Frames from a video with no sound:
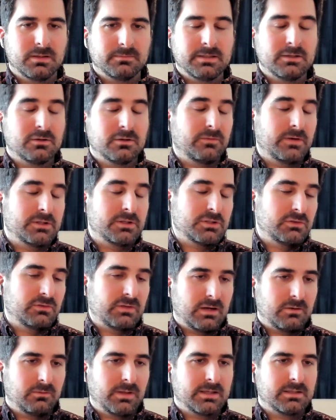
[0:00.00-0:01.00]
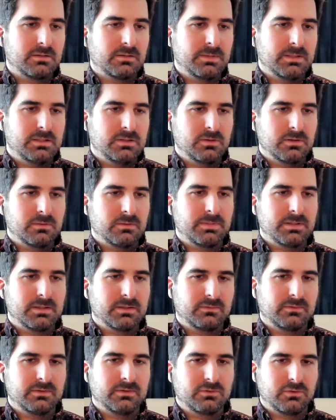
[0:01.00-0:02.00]
interventions that I would like to be doing,
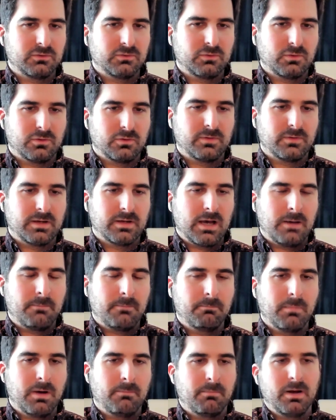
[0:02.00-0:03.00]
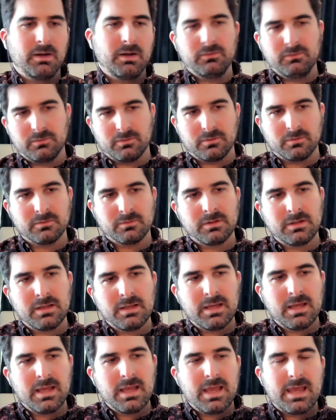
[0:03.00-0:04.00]
because it's just sort of a muscle.
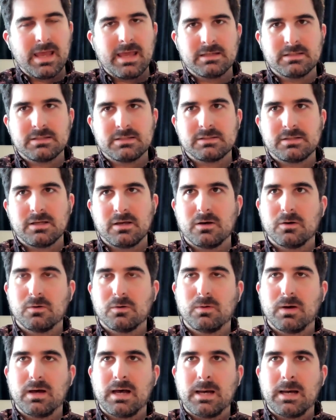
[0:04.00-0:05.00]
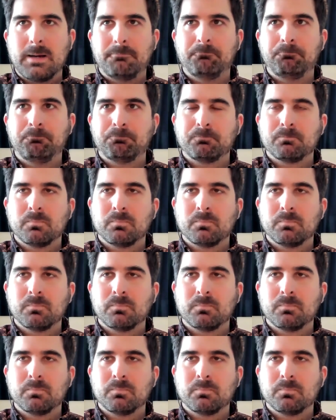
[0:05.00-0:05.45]
And so